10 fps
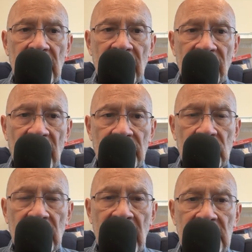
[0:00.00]
from
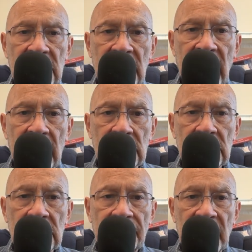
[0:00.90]
today's
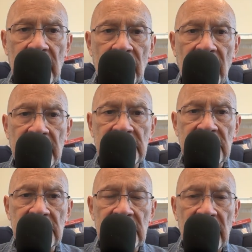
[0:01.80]
chaos and
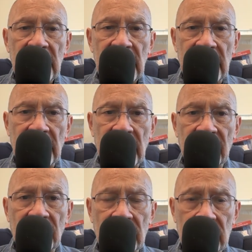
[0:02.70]
crises in an
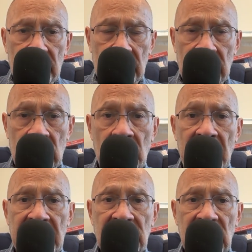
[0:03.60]
effort to
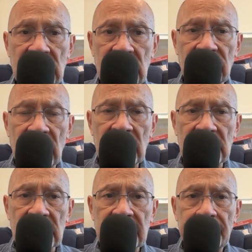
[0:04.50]
make sense of things.